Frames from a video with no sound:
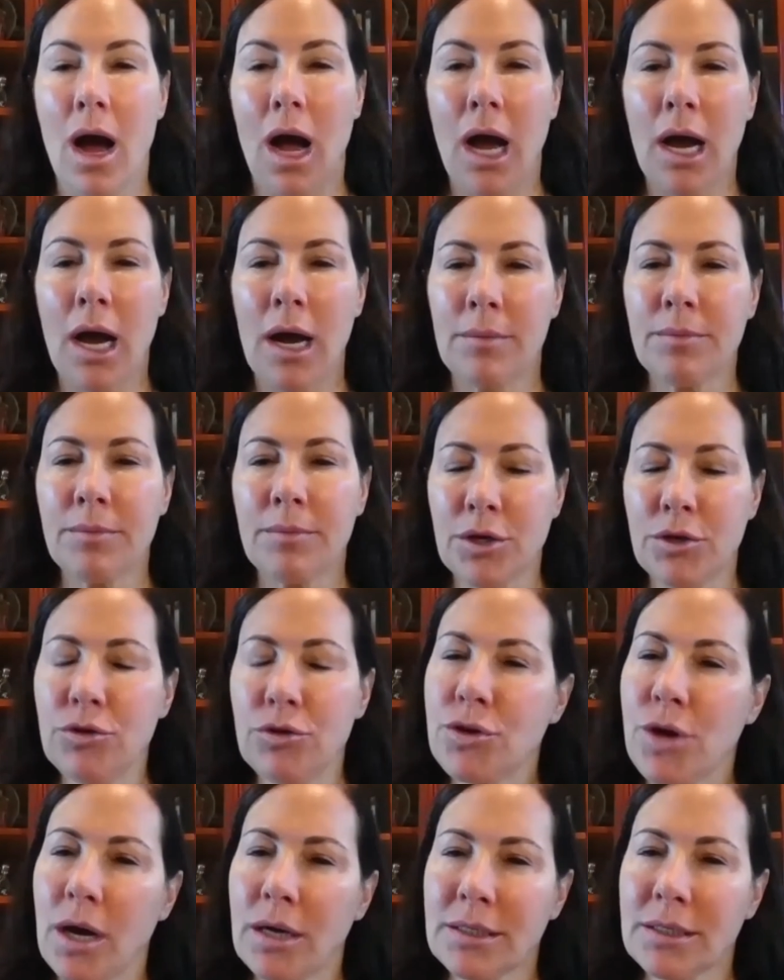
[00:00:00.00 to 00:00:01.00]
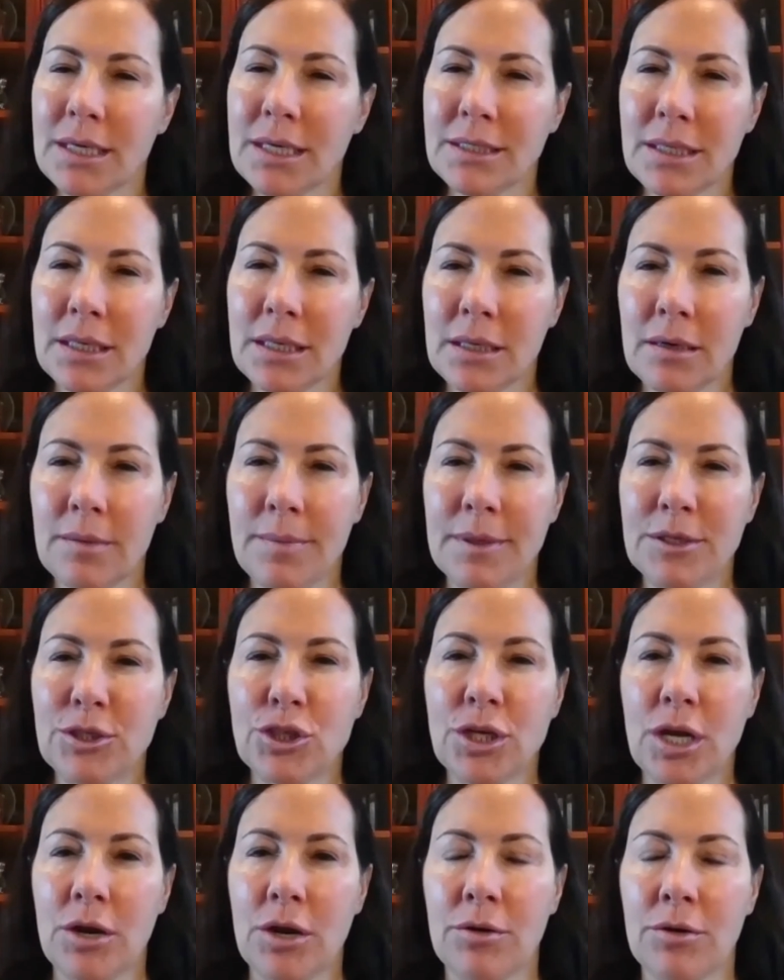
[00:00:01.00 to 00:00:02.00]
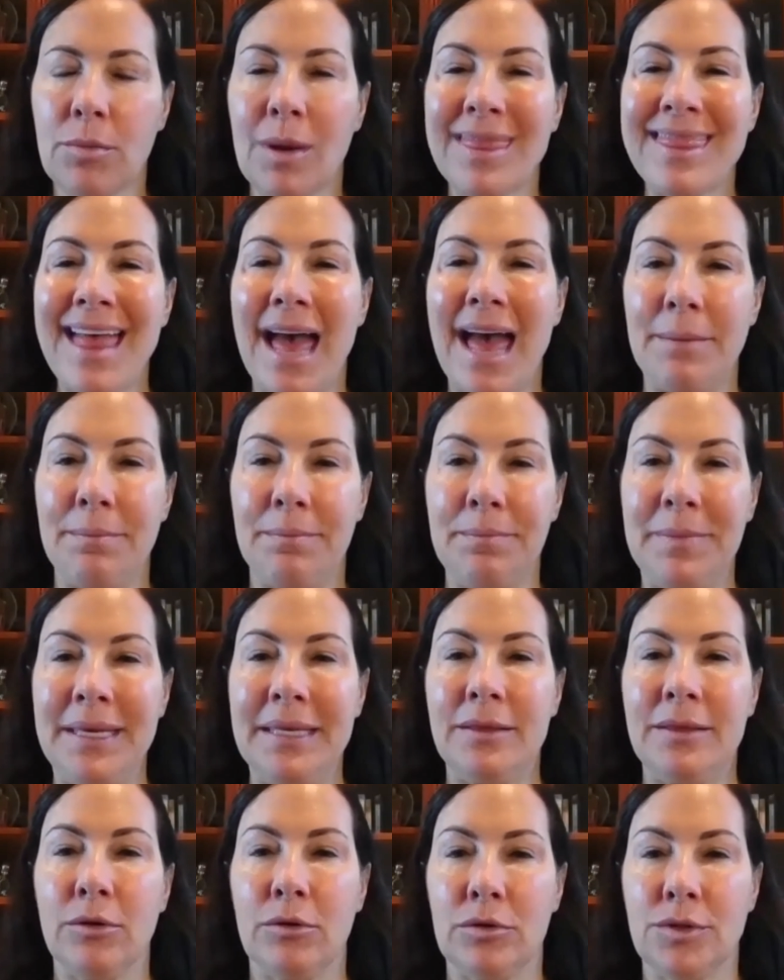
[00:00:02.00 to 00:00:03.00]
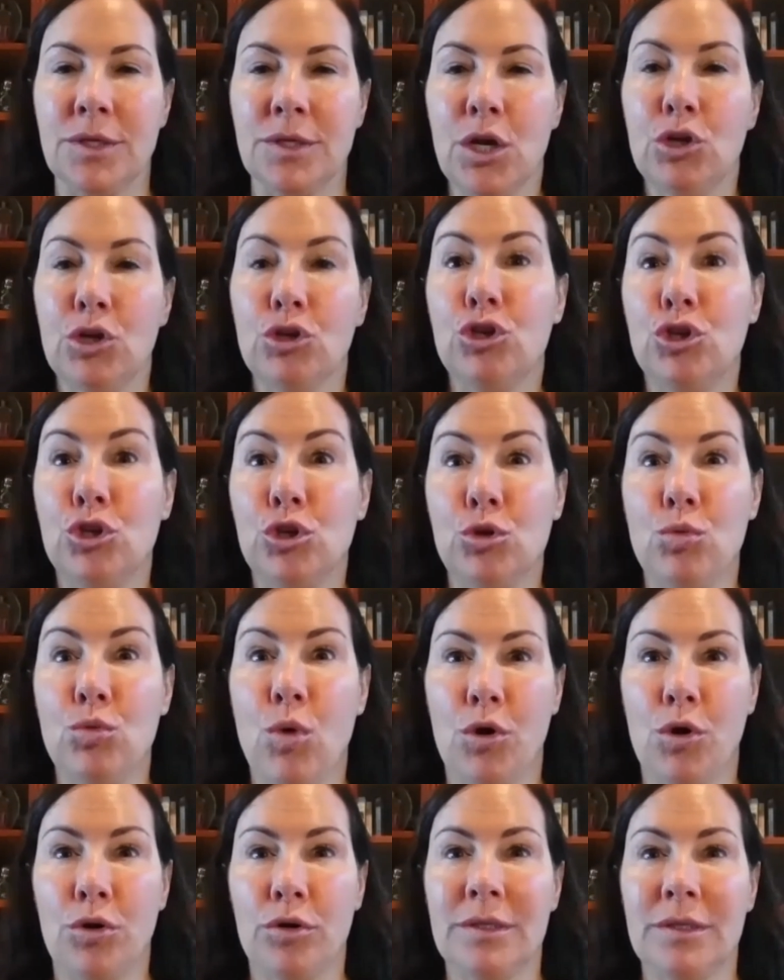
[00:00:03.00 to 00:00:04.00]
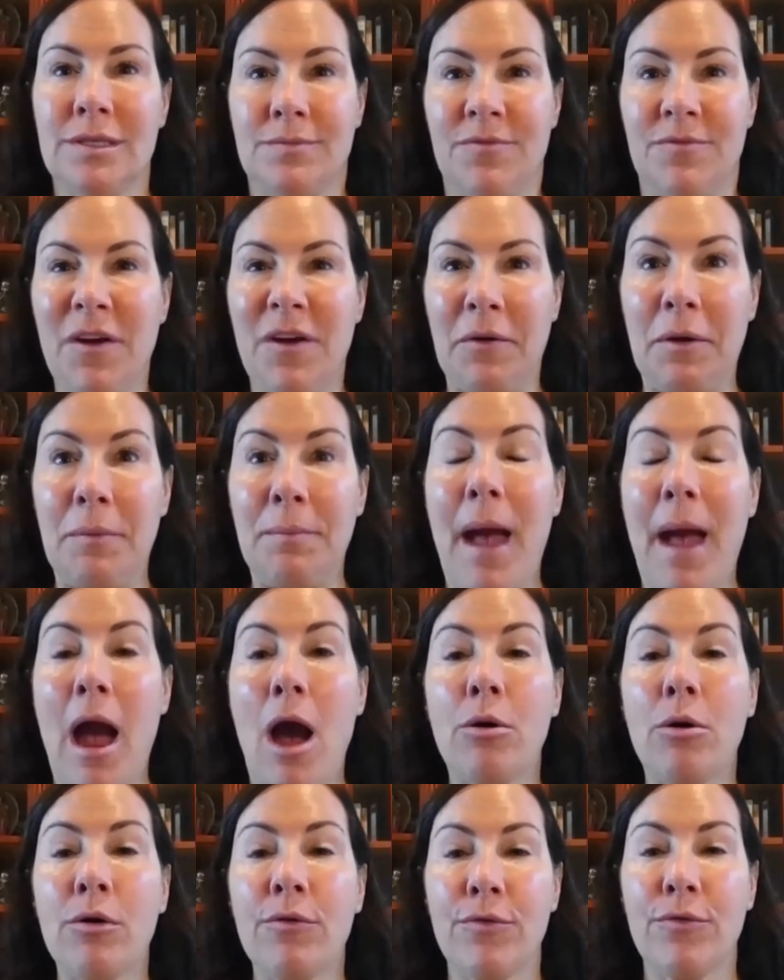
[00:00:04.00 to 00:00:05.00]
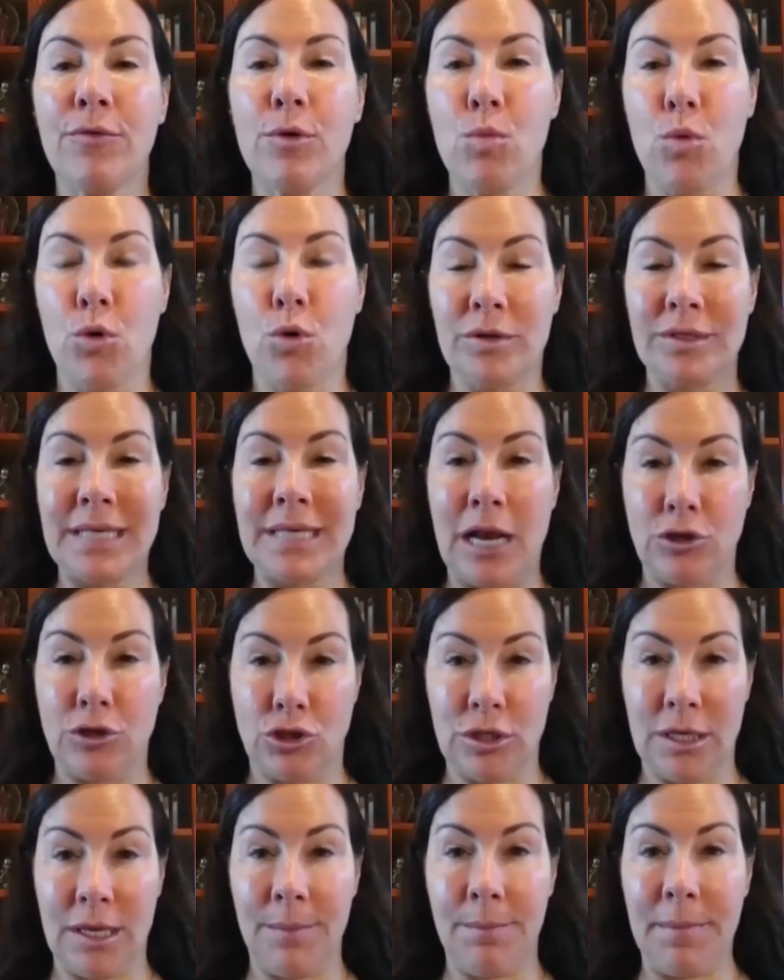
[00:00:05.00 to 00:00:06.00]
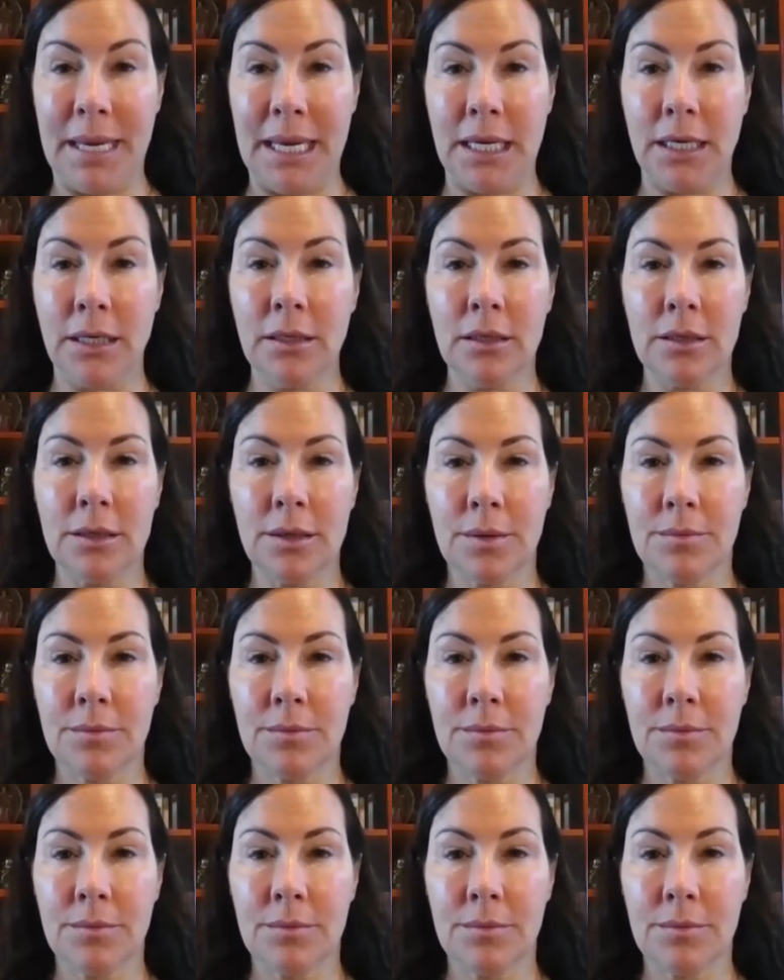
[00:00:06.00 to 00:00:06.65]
Can you talk to us a little bit, share what those two words, very powerful words, actually mean?